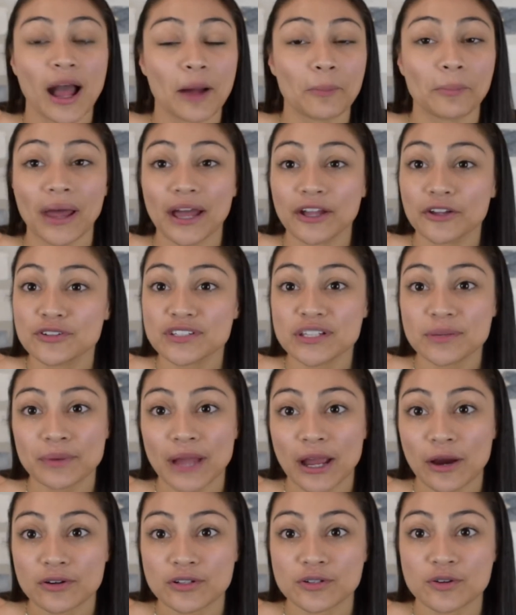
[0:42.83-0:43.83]
I'm not using
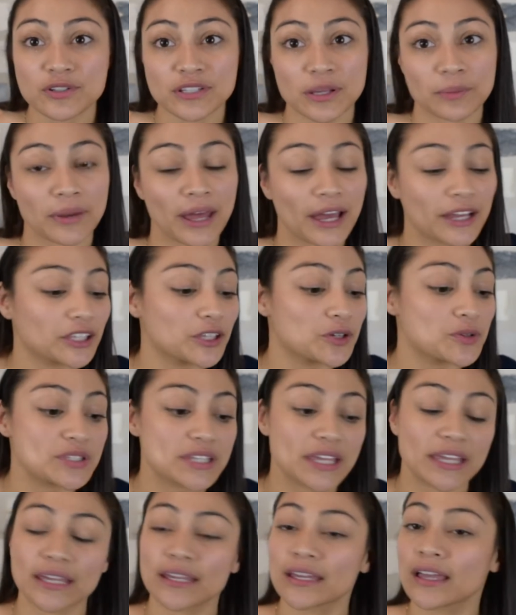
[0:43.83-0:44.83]
power tools. I'm not
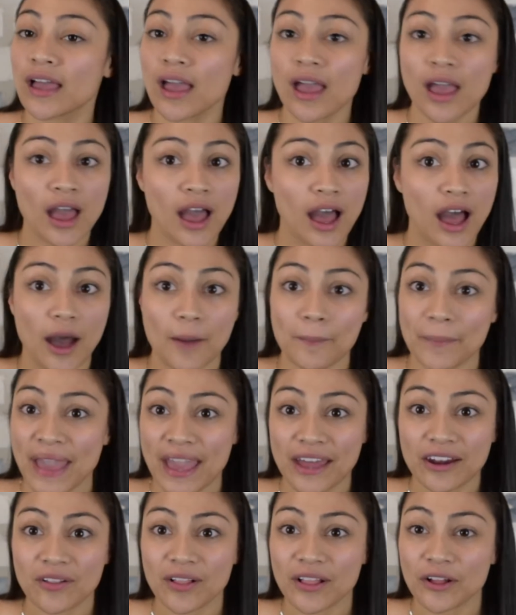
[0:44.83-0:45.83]
using
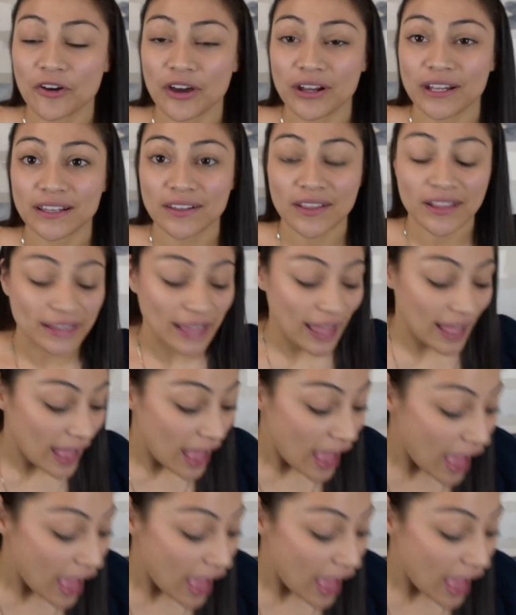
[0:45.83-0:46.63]
paneling or anything like that.